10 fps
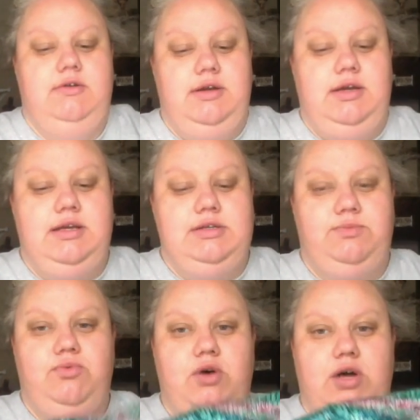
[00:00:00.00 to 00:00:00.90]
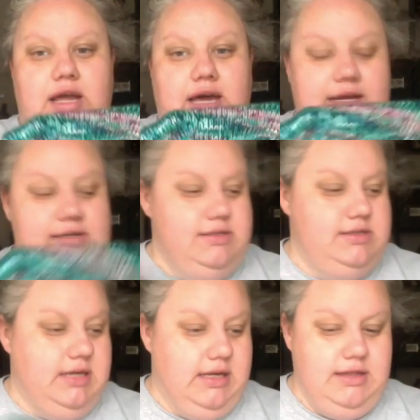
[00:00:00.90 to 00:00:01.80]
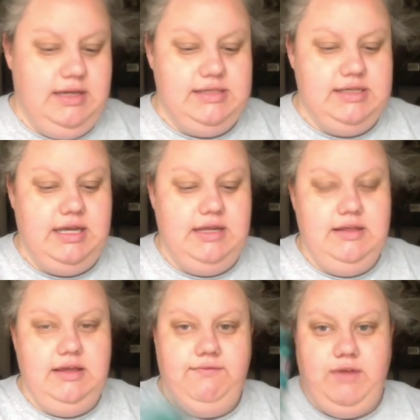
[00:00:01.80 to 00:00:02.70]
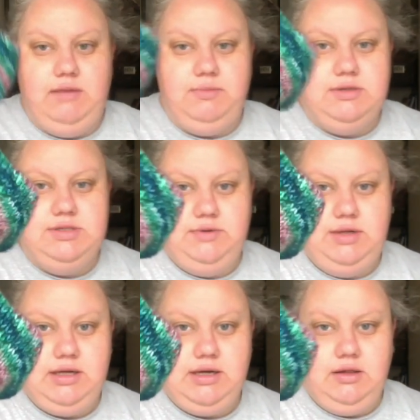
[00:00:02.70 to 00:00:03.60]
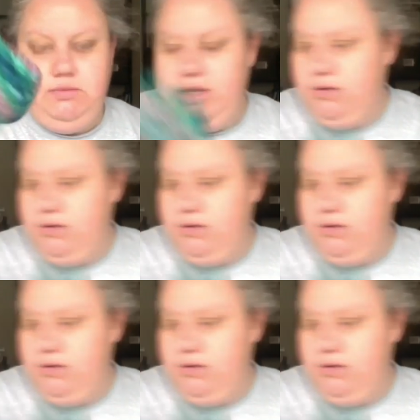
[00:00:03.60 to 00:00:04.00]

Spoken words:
is one hat done, and that's again in the inflatable donut colorway,